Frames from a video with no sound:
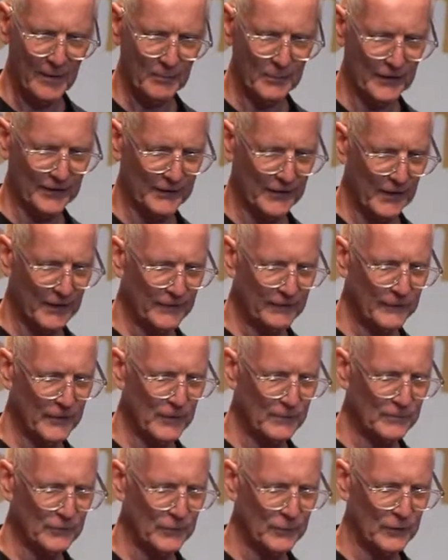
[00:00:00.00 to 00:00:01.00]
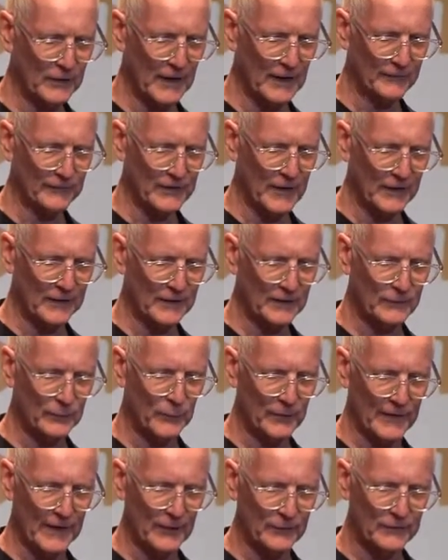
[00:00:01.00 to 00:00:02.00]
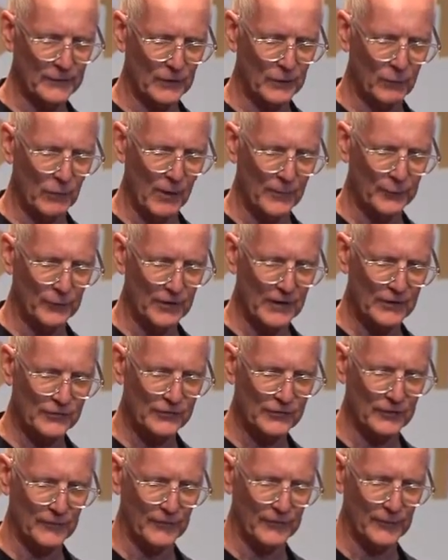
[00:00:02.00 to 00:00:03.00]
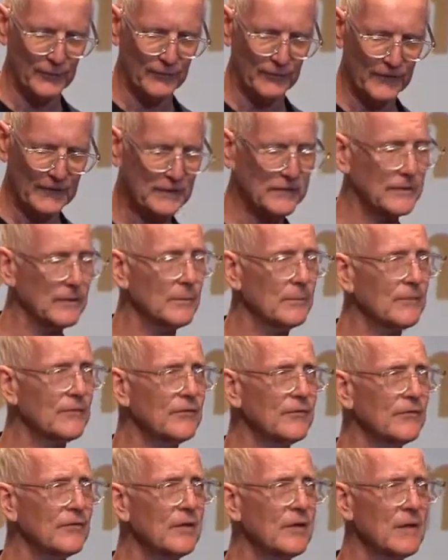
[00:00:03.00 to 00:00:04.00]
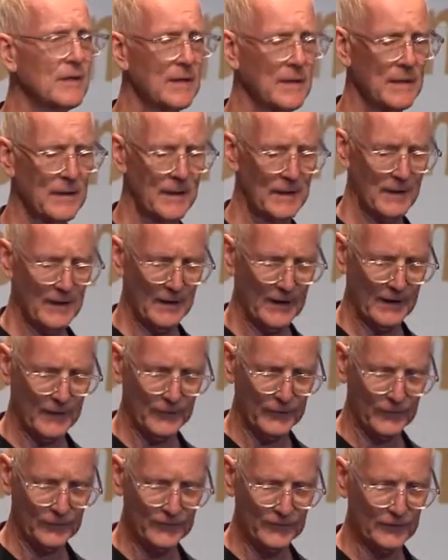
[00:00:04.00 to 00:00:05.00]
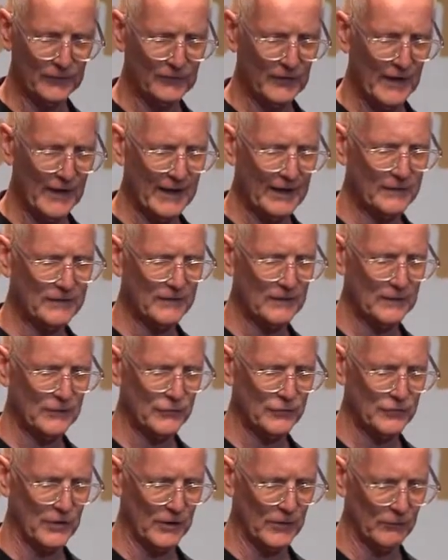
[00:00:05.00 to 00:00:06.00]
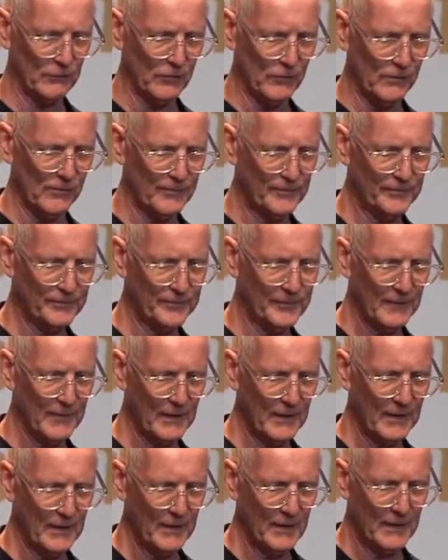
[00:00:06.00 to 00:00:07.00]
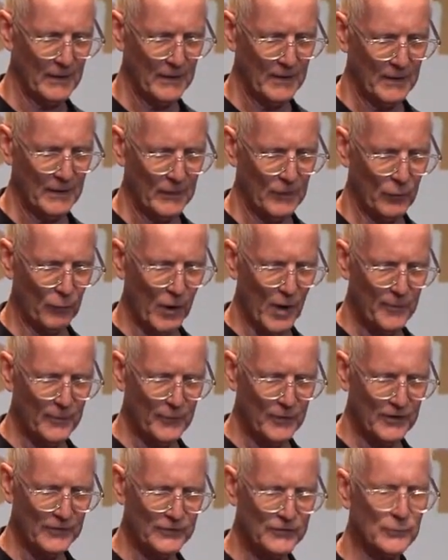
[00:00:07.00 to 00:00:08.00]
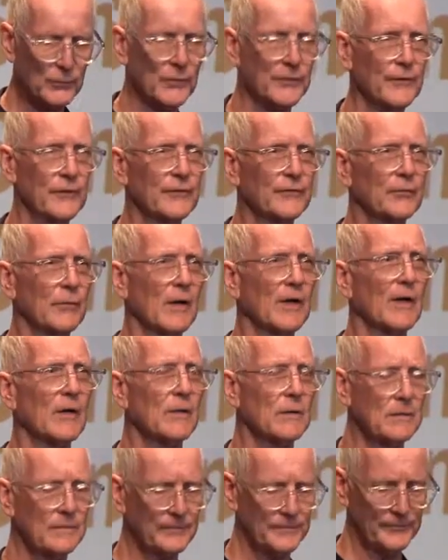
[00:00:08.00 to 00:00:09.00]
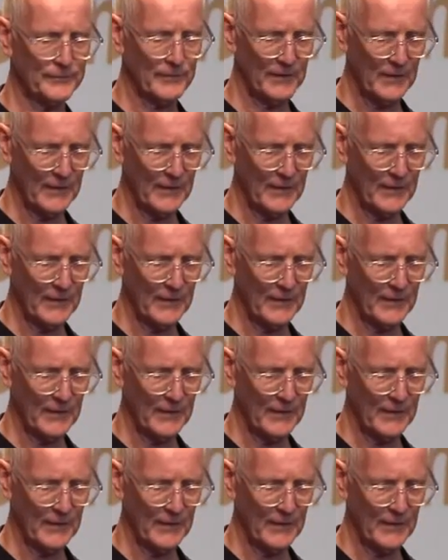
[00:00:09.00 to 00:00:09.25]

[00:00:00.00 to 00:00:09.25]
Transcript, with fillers: But none of them could have done it without the cooperation of the victims and the society in general. Cooperation with Israel